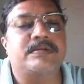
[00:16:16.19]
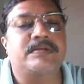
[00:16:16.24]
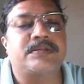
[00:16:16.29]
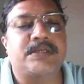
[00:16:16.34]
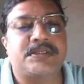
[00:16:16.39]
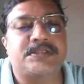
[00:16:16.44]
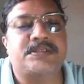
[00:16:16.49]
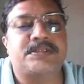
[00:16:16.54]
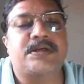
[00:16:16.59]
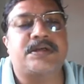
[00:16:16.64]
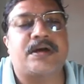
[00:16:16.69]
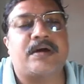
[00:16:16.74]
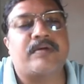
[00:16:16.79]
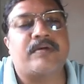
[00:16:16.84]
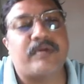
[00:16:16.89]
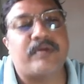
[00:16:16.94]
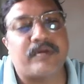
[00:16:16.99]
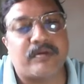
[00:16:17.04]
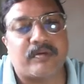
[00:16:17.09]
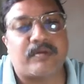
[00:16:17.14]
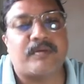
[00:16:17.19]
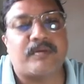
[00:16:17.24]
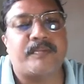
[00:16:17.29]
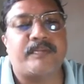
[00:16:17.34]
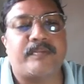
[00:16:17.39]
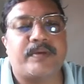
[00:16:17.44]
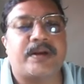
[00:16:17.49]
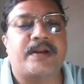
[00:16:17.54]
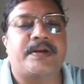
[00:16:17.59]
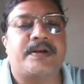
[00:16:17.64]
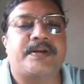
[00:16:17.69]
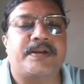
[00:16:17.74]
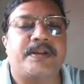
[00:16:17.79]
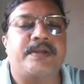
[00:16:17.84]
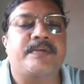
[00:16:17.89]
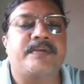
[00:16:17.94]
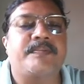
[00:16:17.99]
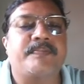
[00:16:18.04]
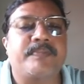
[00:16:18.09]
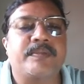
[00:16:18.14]
just our home
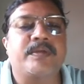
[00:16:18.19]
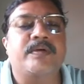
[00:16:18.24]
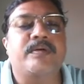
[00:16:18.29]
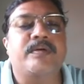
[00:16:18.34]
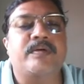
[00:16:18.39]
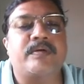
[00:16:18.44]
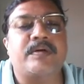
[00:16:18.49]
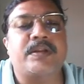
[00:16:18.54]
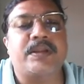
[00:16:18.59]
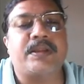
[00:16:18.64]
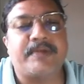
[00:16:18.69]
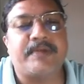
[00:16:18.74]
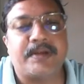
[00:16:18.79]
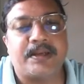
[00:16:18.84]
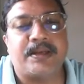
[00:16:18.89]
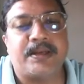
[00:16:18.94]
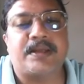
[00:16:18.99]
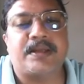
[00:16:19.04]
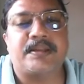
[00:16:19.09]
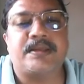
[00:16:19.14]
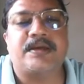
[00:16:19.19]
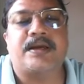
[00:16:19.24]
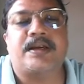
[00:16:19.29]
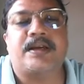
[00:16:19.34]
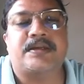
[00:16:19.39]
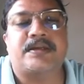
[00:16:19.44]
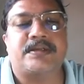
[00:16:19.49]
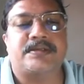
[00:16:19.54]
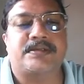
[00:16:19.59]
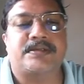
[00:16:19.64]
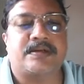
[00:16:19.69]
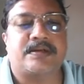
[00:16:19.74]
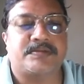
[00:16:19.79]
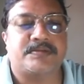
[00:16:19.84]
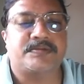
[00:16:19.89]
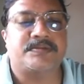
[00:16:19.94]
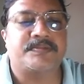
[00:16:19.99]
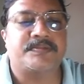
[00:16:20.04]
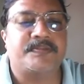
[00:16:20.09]
country or even in other countries also.